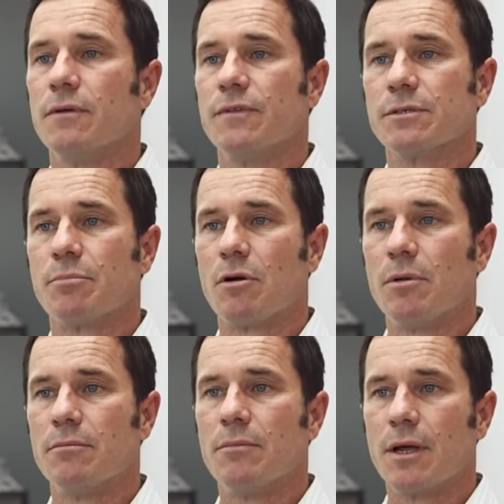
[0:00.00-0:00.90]
if there's a
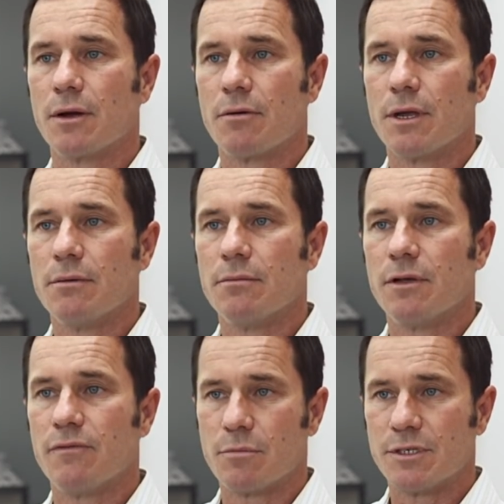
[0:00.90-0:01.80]
problem and
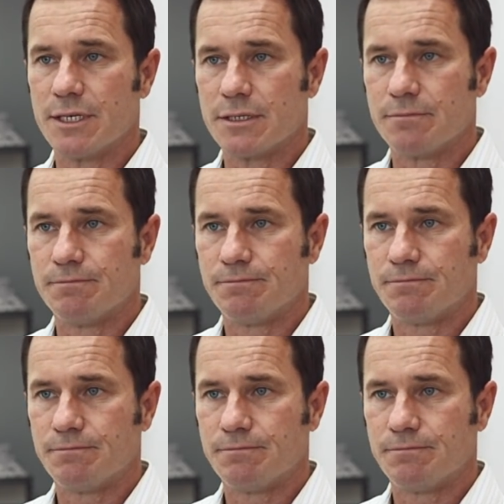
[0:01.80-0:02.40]
green if you're protected.